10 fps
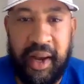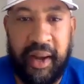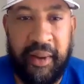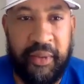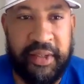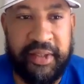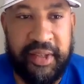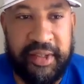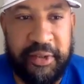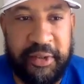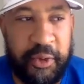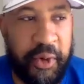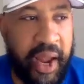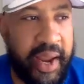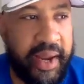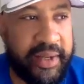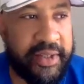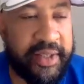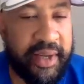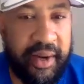this new
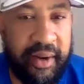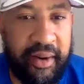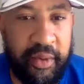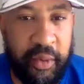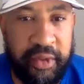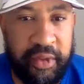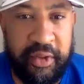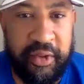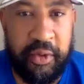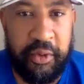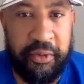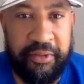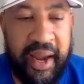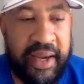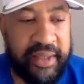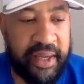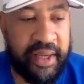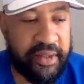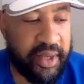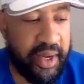age, or this new phase, I
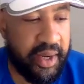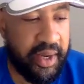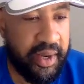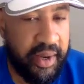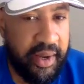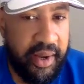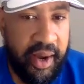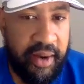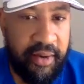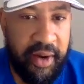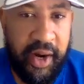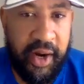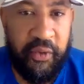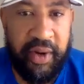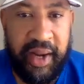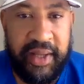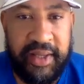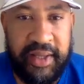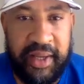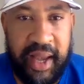should say, of
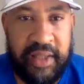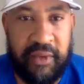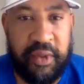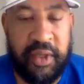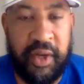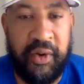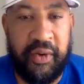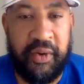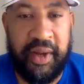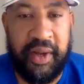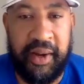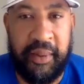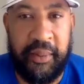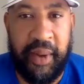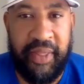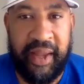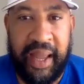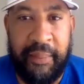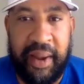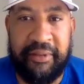COVID-19. As a result, I think I
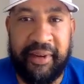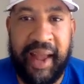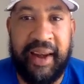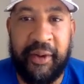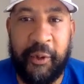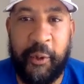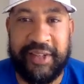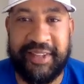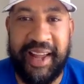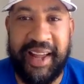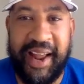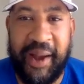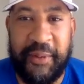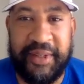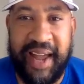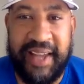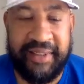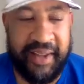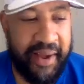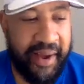may have forgotten the question that I was
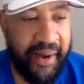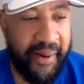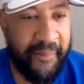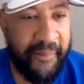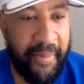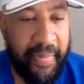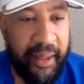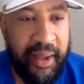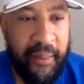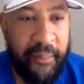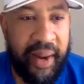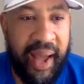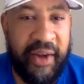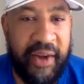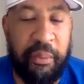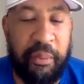asked, but I do remember.